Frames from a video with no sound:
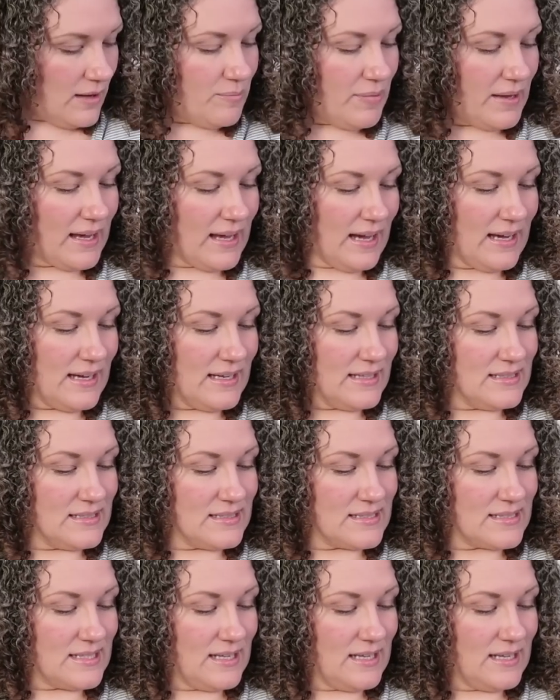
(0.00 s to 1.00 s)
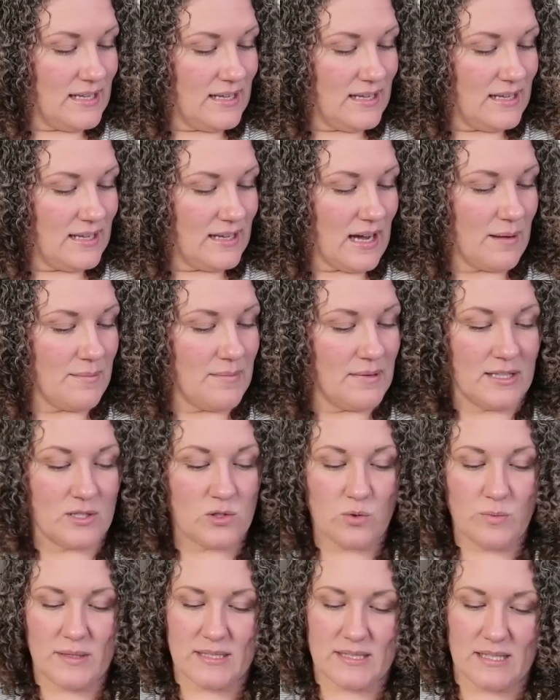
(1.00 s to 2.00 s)
because I mean,
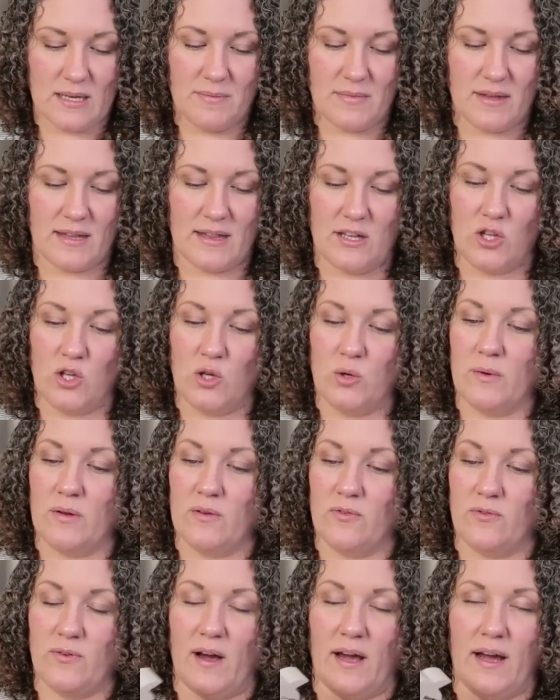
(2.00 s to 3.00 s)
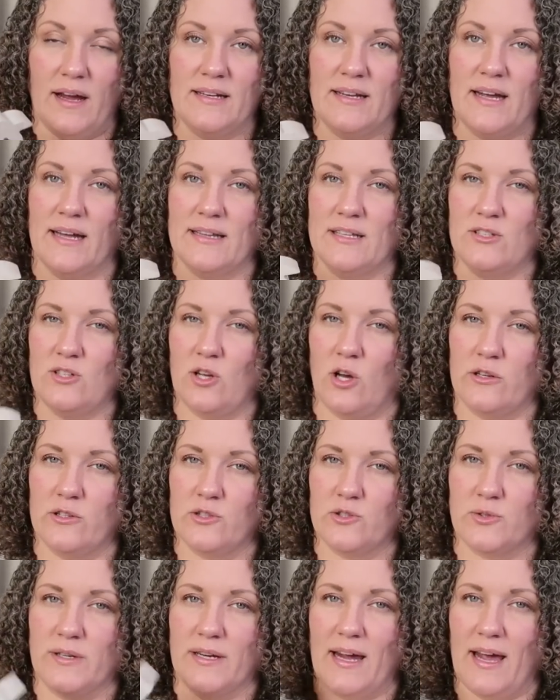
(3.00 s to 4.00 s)
these would be something that you would find at the Dollar
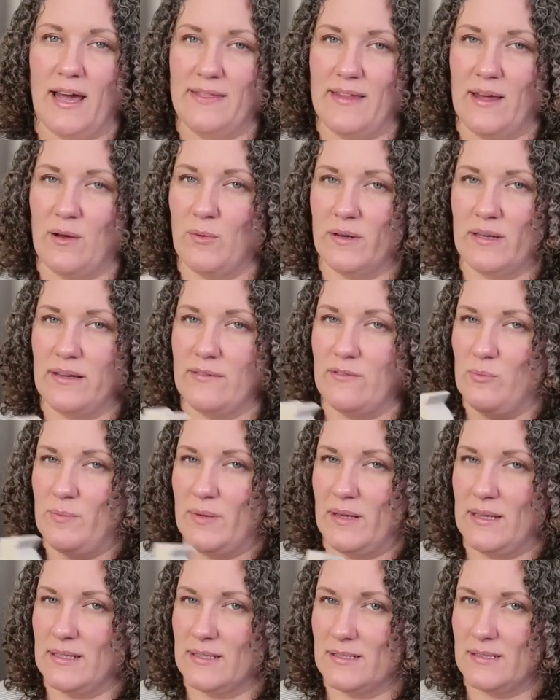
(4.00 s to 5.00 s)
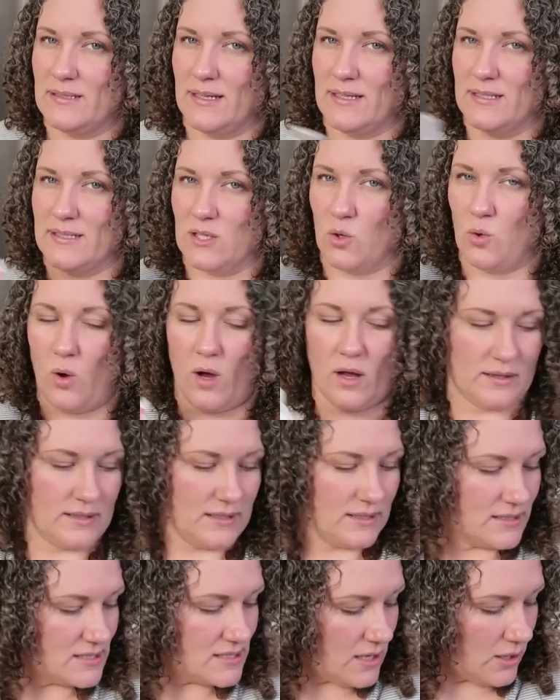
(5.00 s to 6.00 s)
Tree and they wouldn't even be this nice a
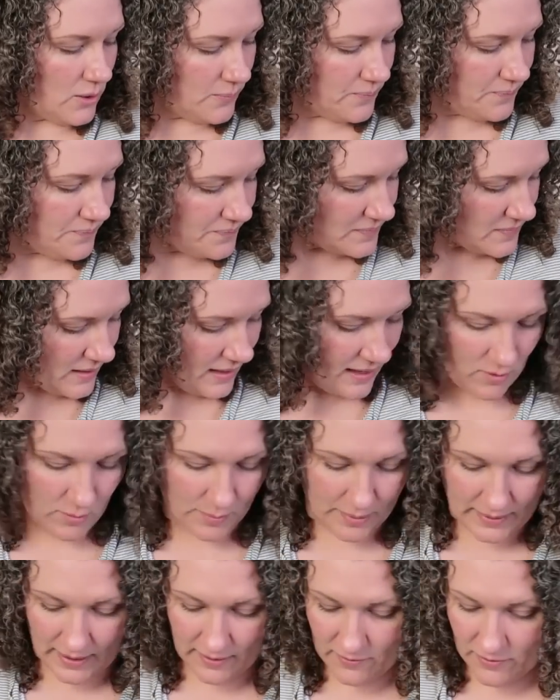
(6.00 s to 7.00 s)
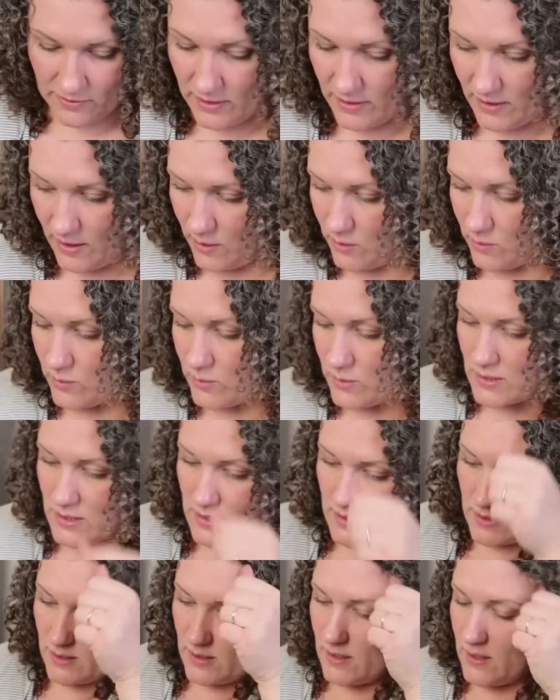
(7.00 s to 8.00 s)
quality. So I have a plan for
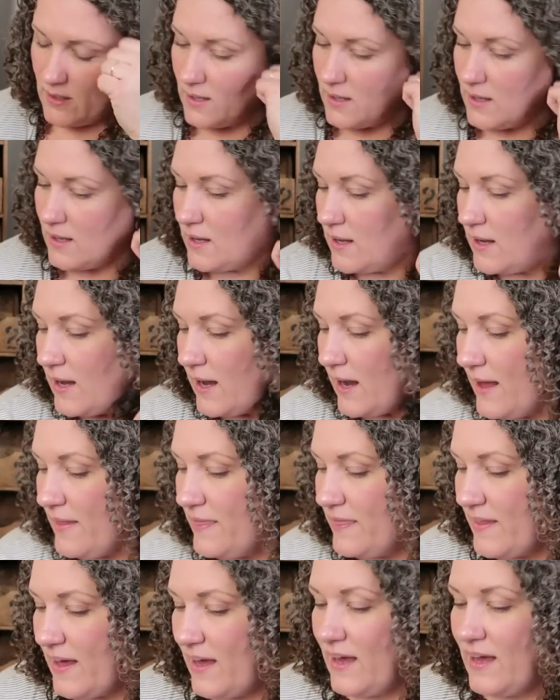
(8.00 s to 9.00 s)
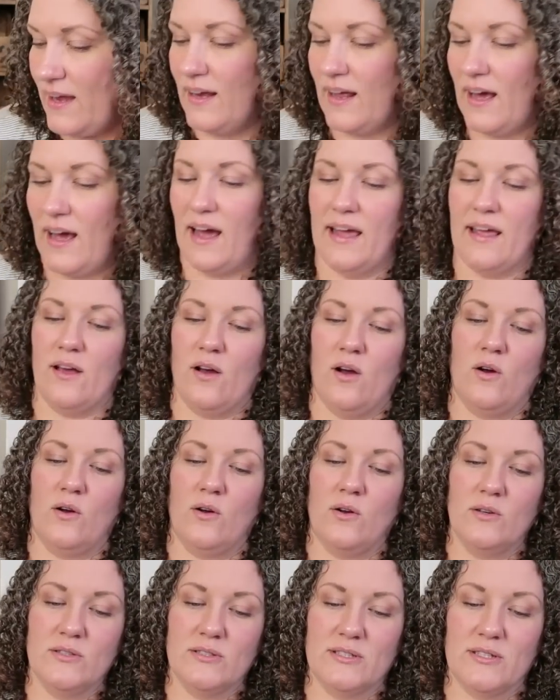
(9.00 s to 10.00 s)
those. And then I
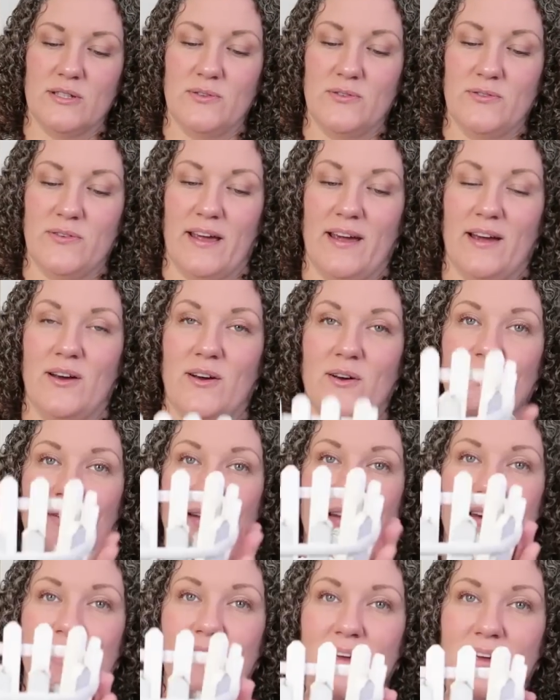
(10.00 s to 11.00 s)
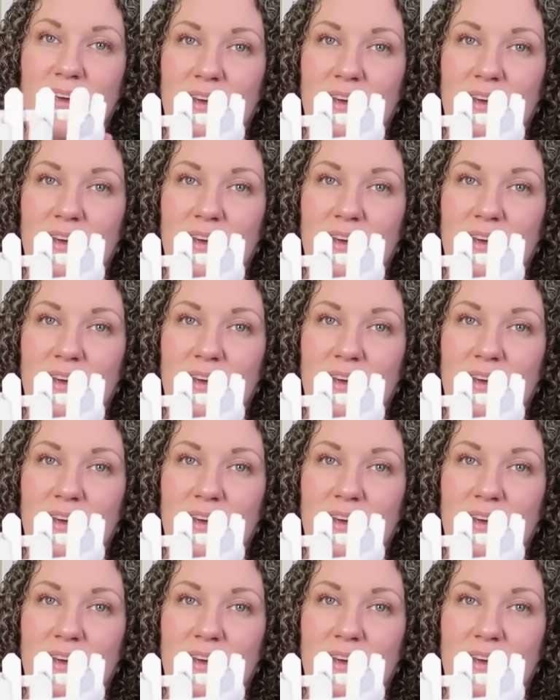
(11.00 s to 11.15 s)
also found